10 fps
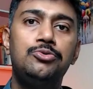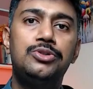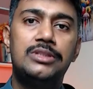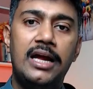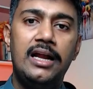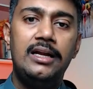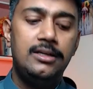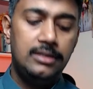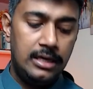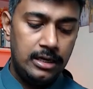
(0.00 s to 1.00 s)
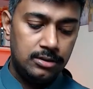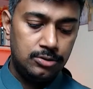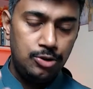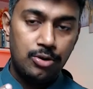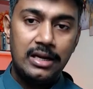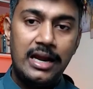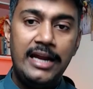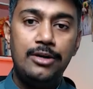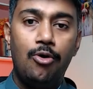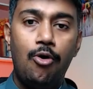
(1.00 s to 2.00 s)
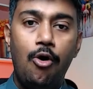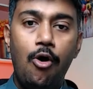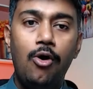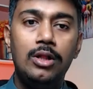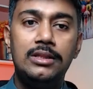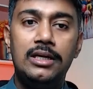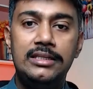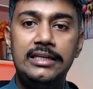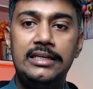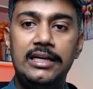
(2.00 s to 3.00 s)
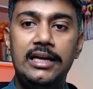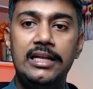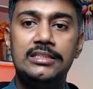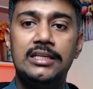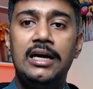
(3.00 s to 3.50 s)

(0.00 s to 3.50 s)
send your client all the details